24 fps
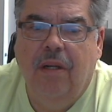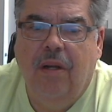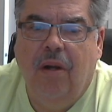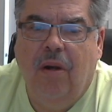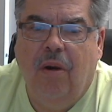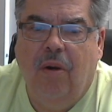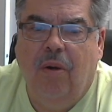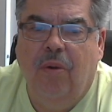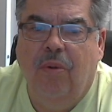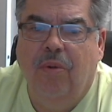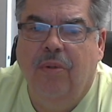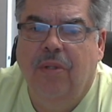
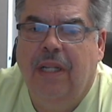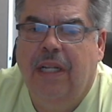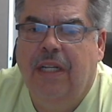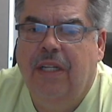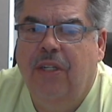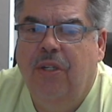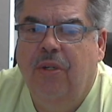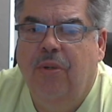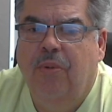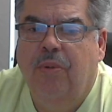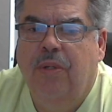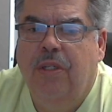Oh, that
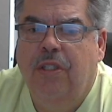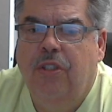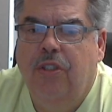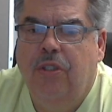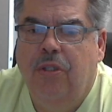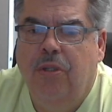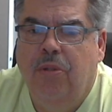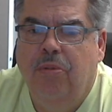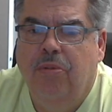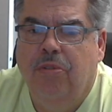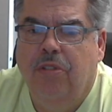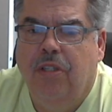you would
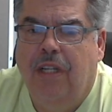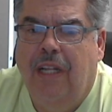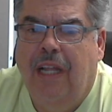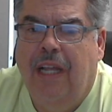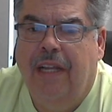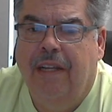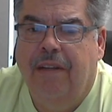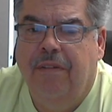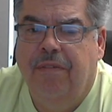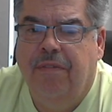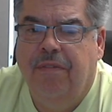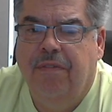choose
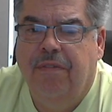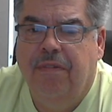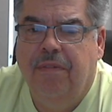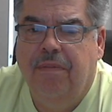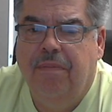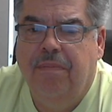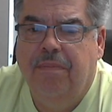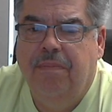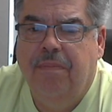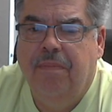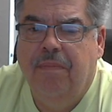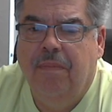life,
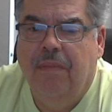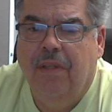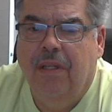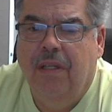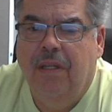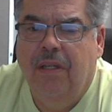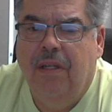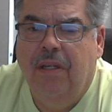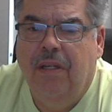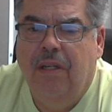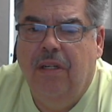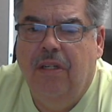
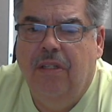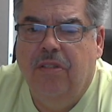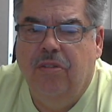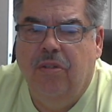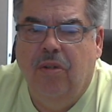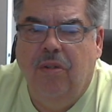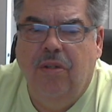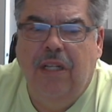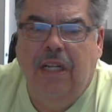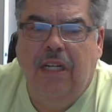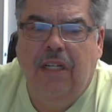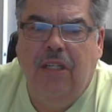
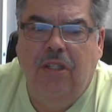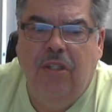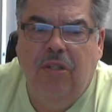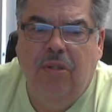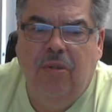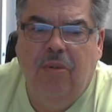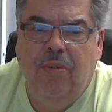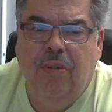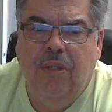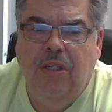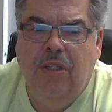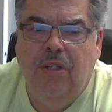so that
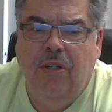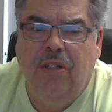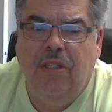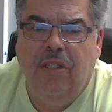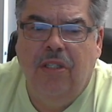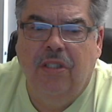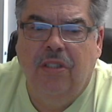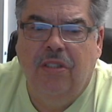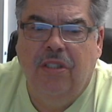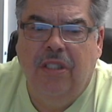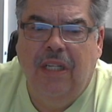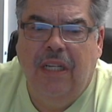you and your
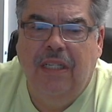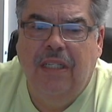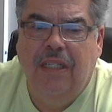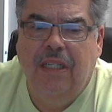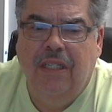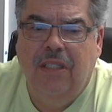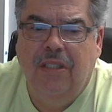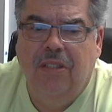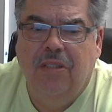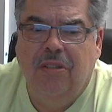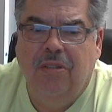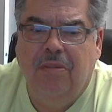
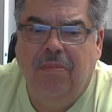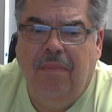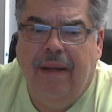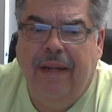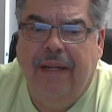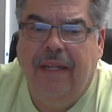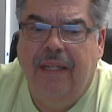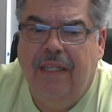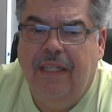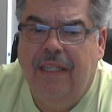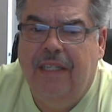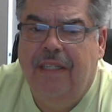descendants
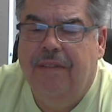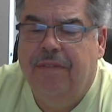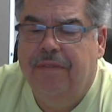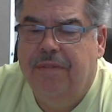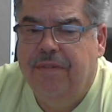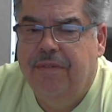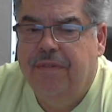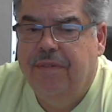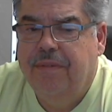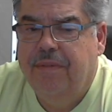might live.